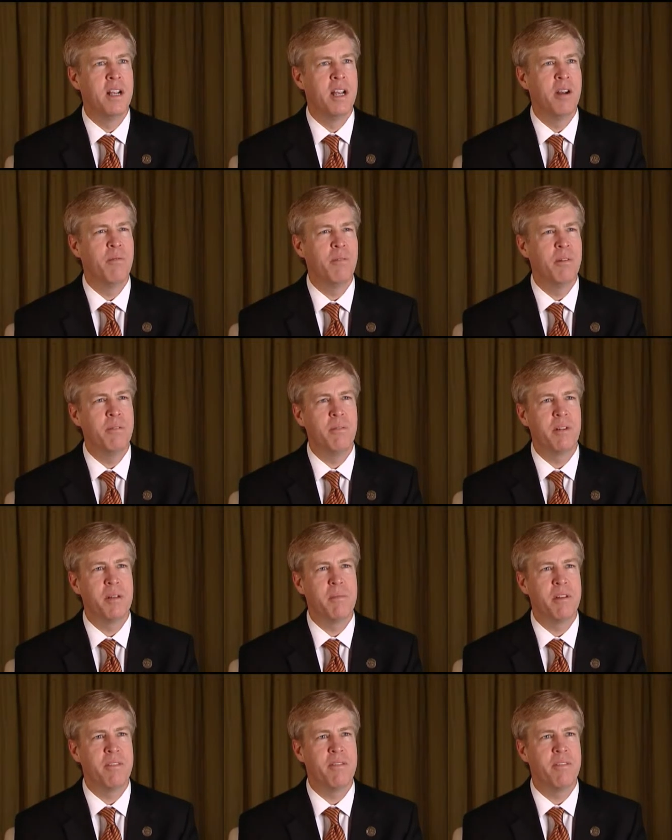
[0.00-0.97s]
It wouldn't really
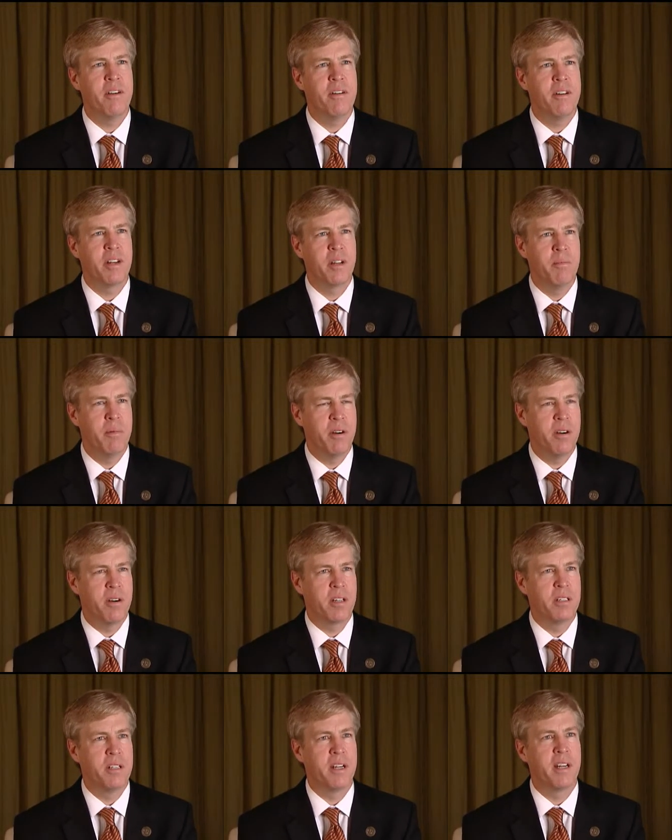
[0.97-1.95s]
be fair to compare
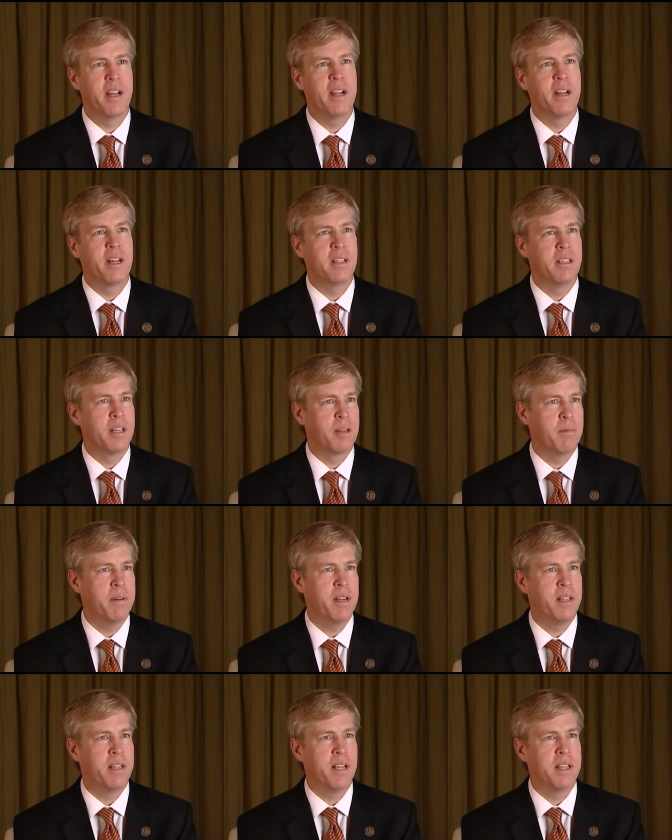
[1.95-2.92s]
clinic A to clinic
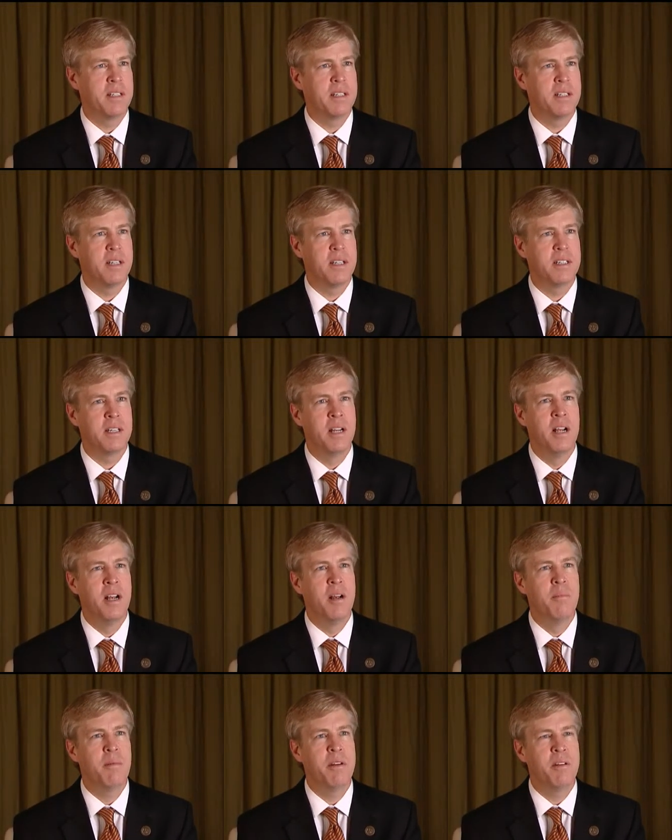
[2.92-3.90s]
B in that case,
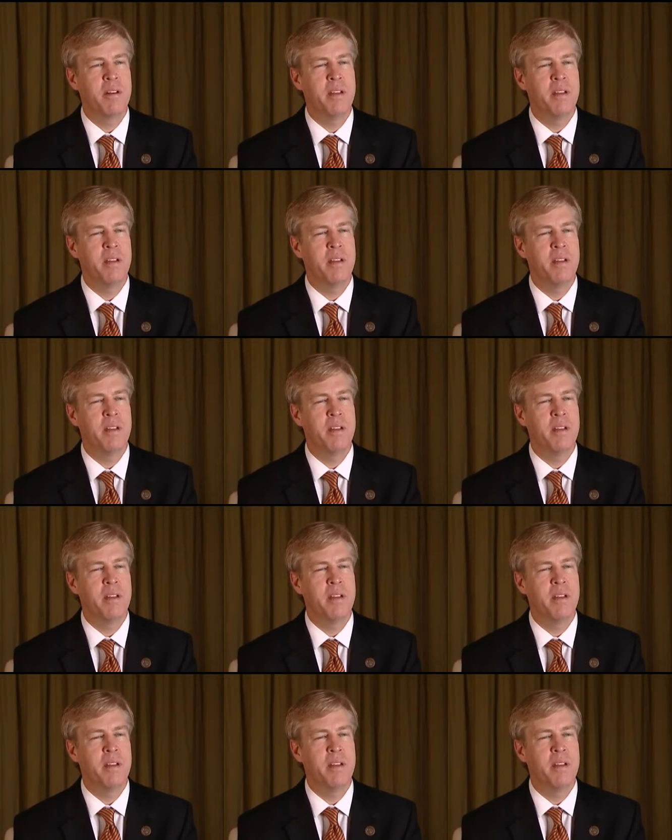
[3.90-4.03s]
but you